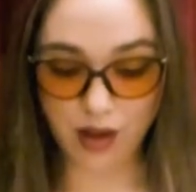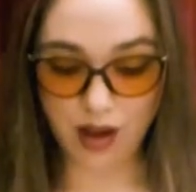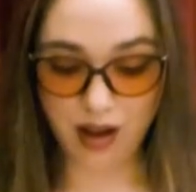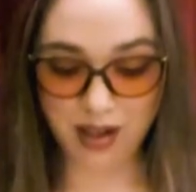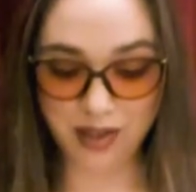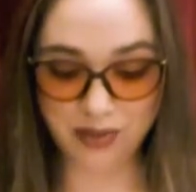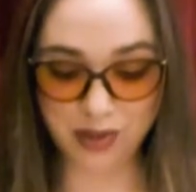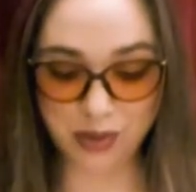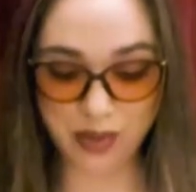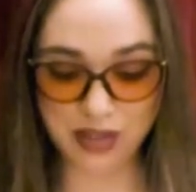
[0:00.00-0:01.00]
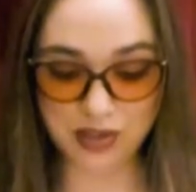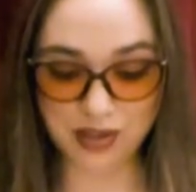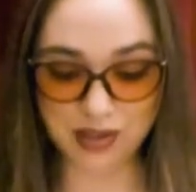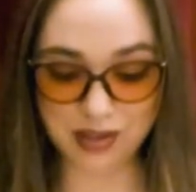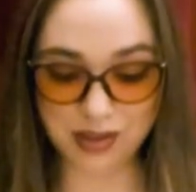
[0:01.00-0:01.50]
artful
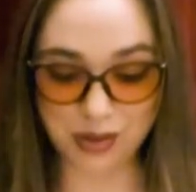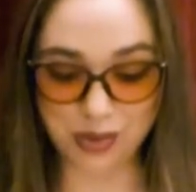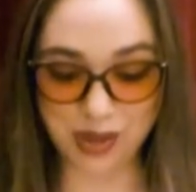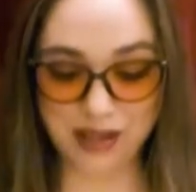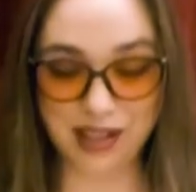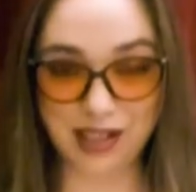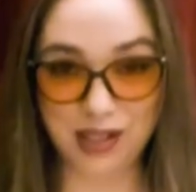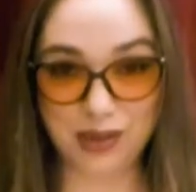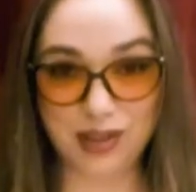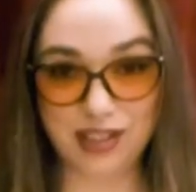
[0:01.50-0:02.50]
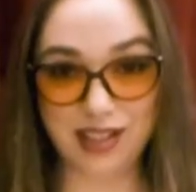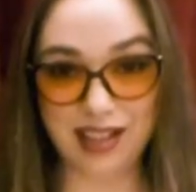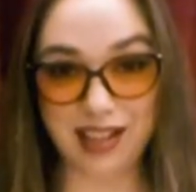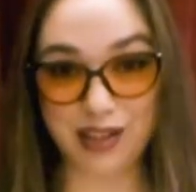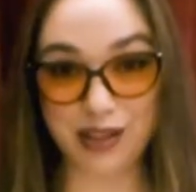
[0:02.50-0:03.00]
witches while they knew it
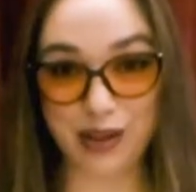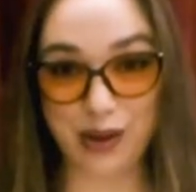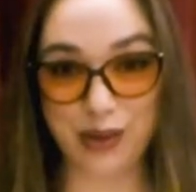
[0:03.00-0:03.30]
in a glow.